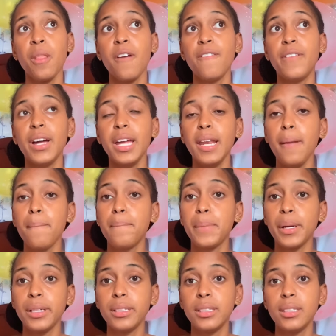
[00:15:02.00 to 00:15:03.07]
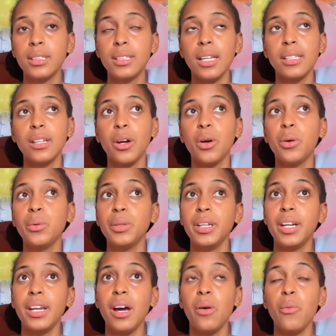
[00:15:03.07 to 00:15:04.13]
for any persons that are out there
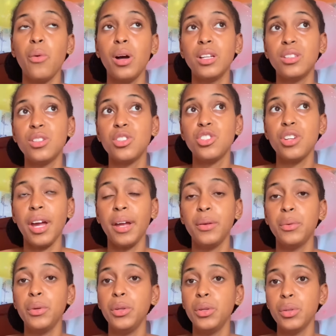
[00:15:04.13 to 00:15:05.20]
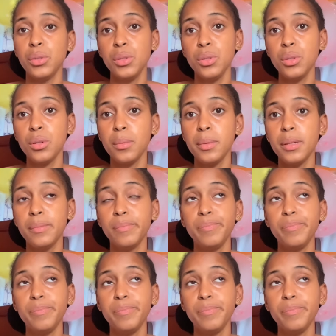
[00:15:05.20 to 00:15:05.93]
that want to try do youtube